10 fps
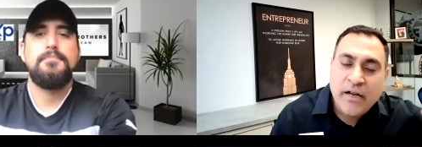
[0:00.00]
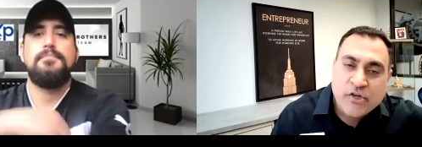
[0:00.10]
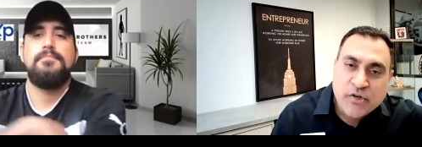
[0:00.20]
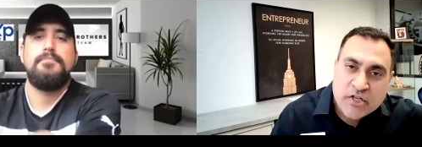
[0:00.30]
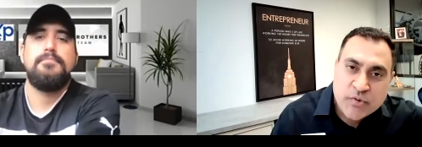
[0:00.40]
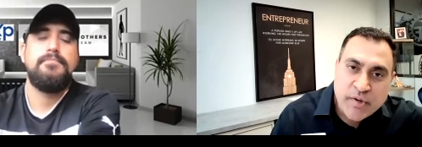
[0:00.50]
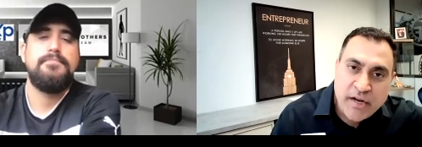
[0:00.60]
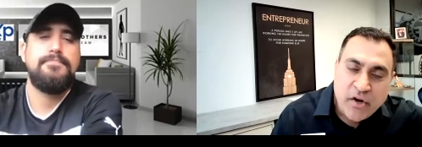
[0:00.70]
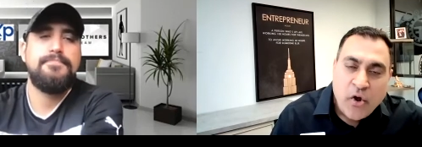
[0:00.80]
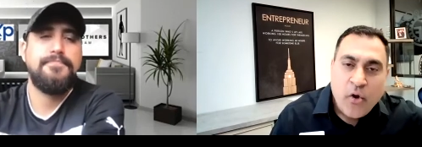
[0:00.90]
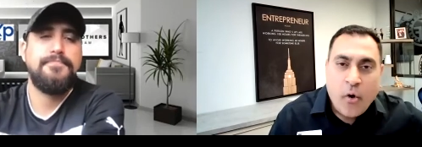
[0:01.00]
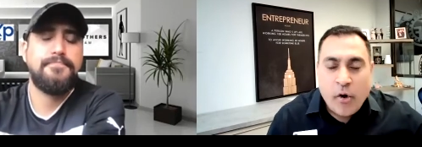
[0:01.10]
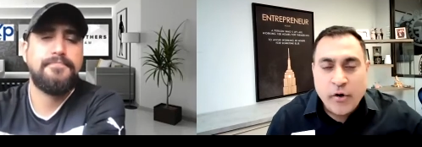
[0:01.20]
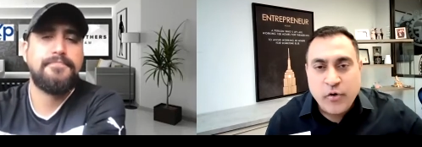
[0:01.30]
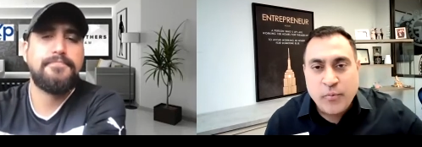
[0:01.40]
Speaker 1: interest rate
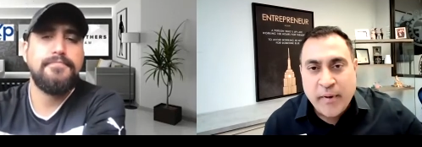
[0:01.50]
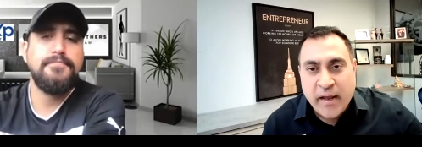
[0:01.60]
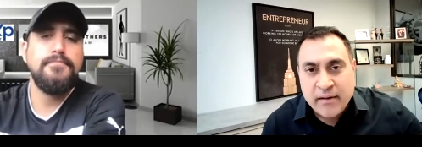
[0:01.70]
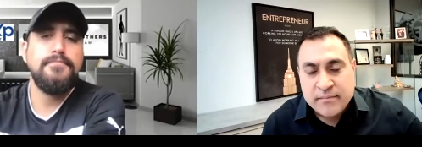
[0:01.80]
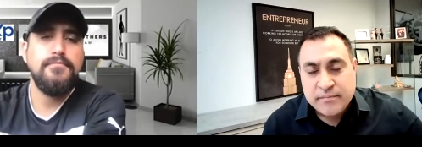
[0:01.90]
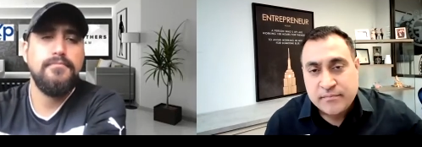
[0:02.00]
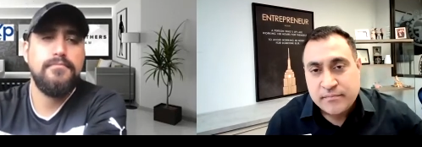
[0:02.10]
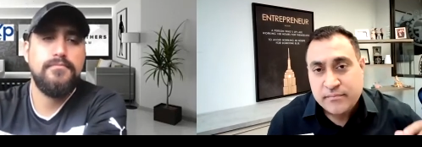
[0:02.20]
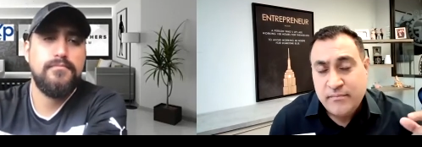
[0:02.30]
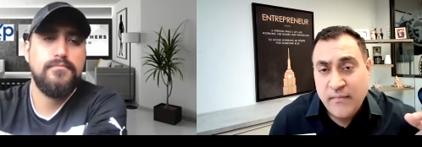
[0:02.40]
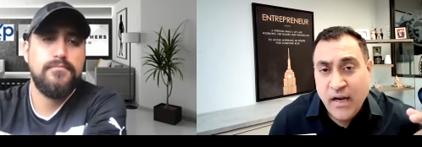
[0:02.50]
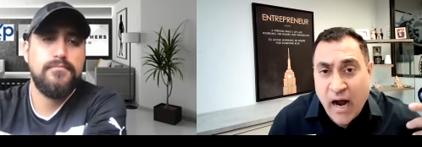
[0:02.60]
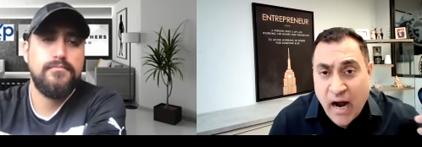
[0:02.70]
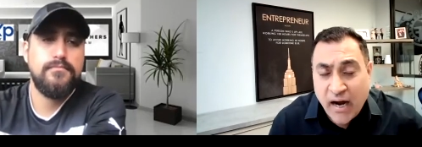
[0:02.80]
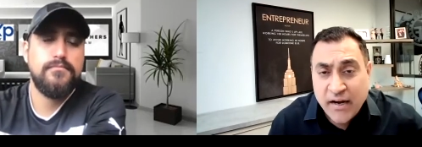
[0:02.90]
or you pay
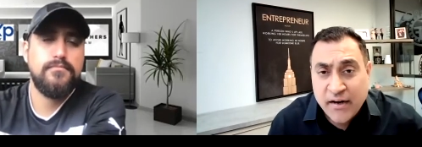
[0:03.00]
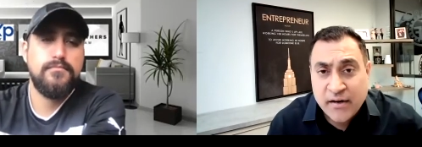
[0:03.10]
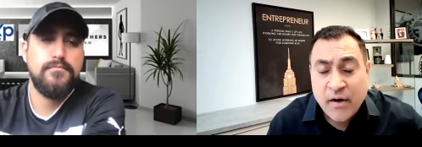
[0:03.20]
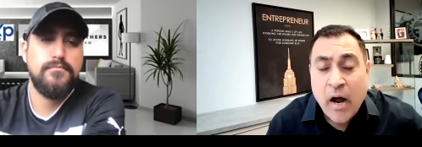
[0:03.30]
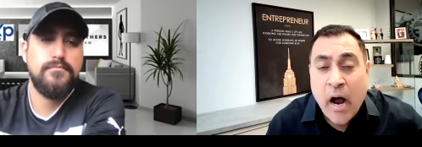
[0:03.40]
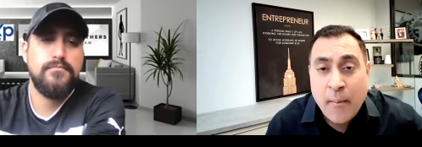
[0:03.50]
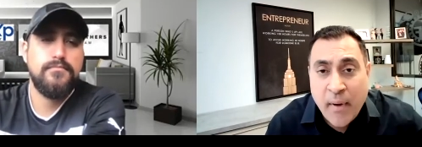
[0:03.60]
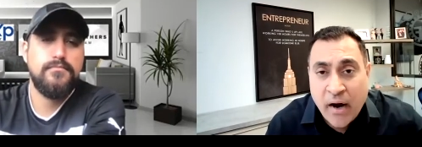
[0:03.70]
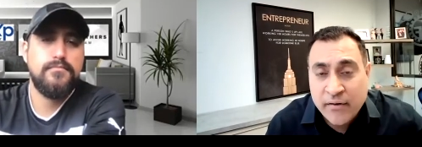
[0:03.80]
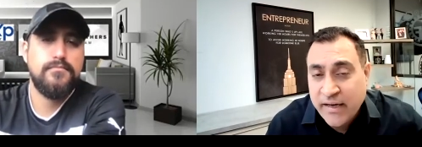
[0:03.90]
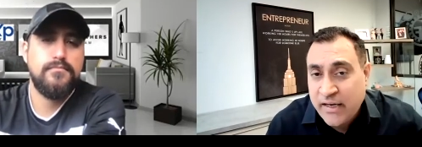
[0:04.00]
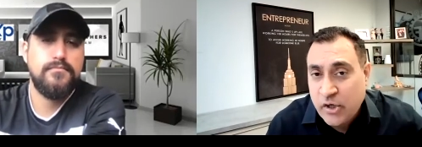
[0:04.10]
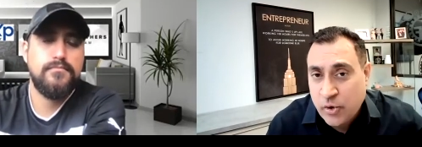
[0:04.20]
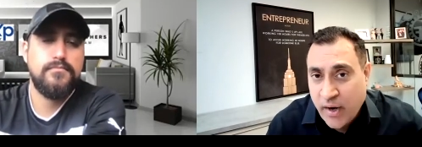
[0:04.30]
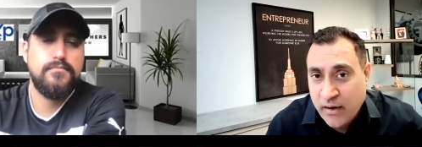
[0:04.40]
higher amount
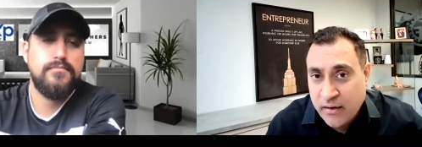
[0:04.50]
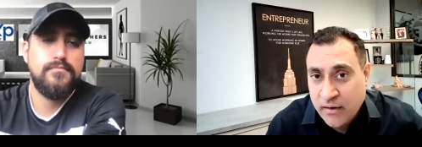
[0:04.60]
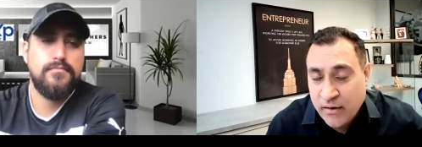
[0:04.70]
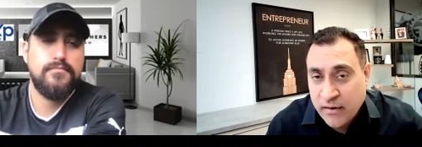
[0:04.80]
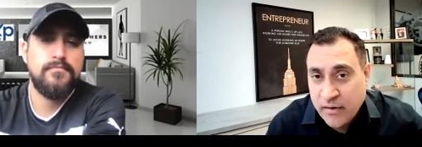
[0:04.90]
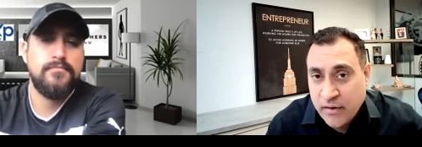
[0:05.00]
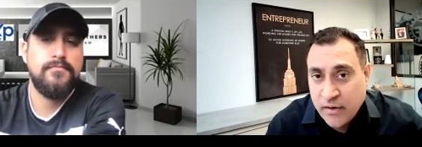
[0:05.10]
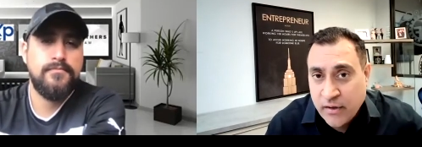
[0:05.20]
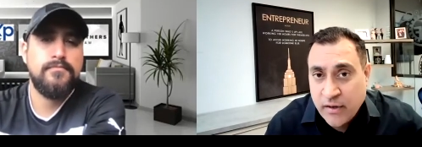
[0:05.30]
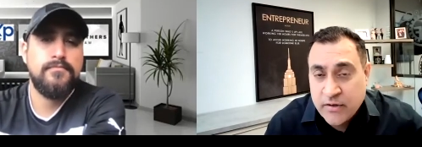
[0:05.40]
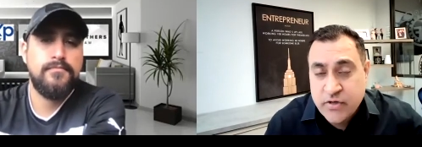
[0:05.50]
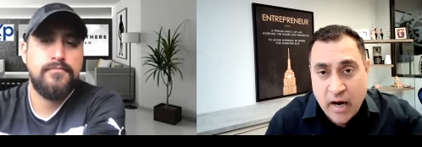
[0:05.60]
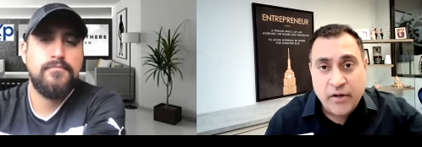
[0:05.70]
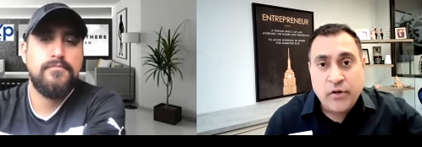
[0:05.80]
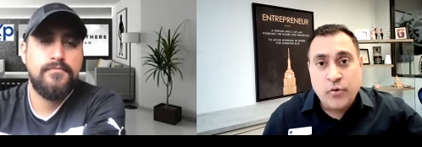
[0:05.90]
in rent. So
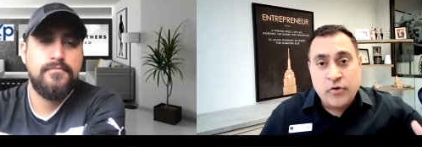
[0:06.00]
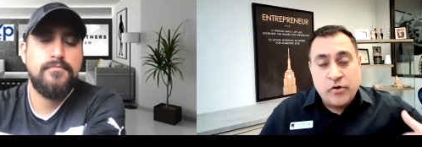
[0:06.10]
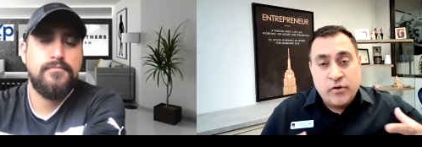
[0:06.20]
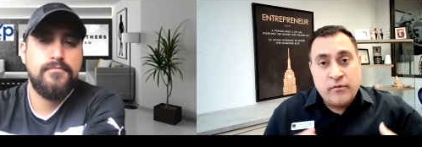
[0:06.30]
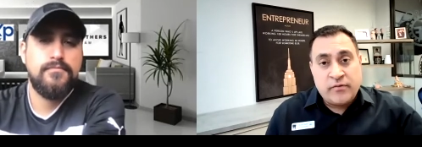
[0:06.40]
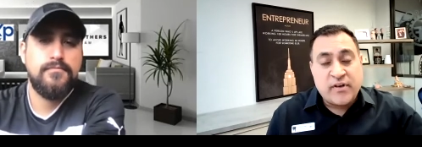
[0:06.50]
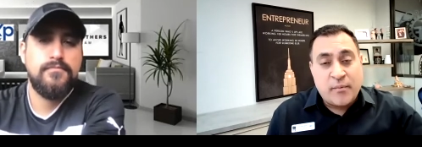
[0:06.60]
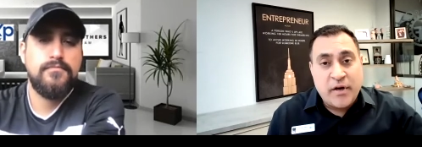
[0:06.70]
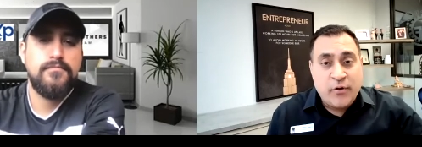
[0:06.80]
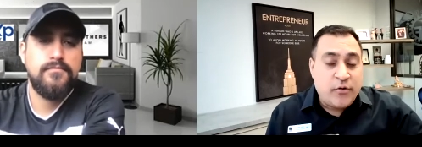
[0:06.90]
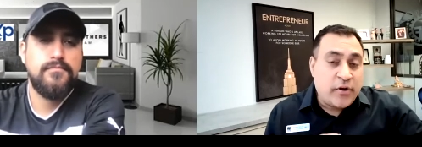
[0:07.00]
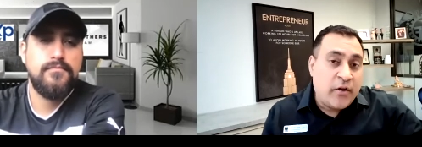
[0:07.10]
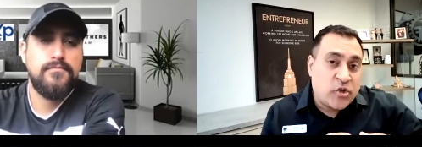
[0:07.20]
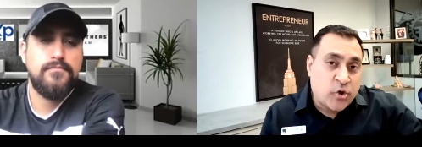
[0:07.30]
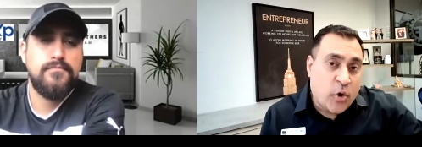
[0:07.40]
are you somebody who's looking
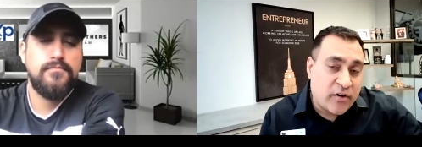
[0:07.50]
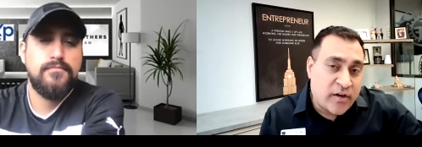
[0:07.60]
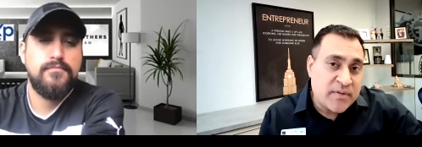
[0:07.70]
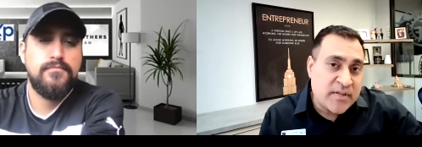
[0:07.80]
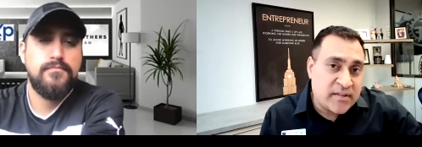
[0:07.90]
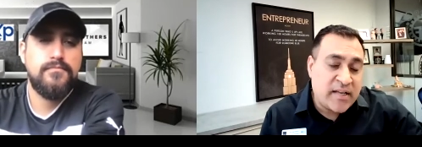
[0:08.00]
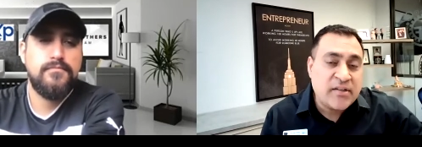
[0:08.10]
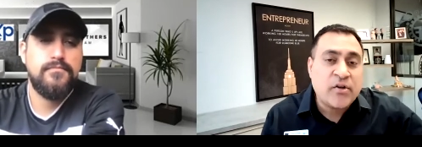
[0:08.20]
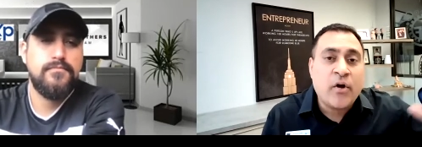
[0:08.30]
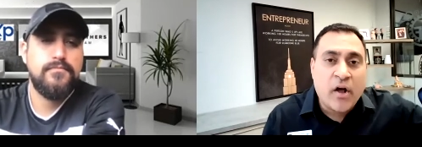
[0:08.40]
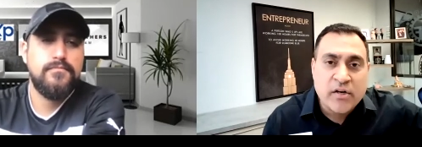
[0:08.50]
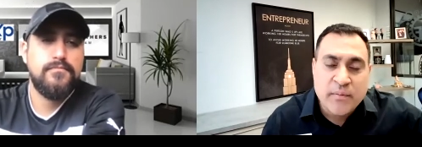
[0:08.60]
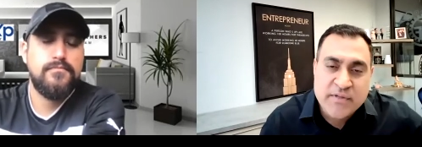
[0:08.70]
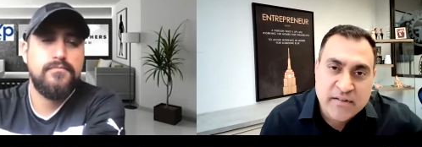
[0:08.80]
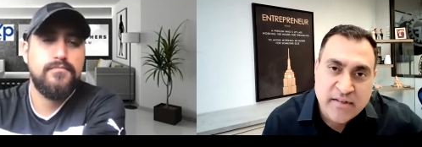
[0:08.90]
short-term success or long-term
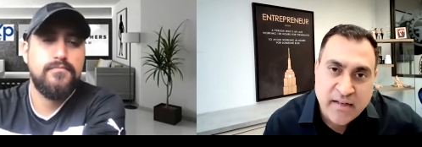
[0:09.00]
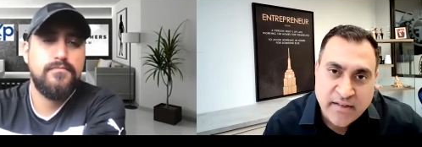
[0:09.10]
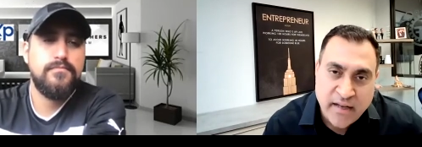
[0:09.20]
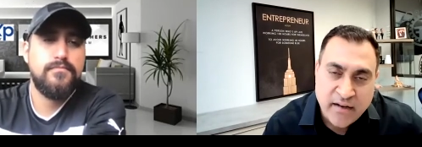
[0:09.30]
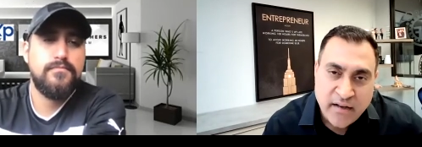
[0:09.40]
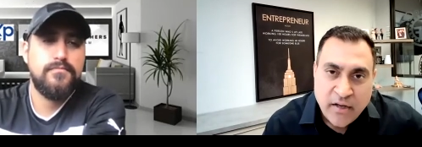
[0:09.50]
success, Ed?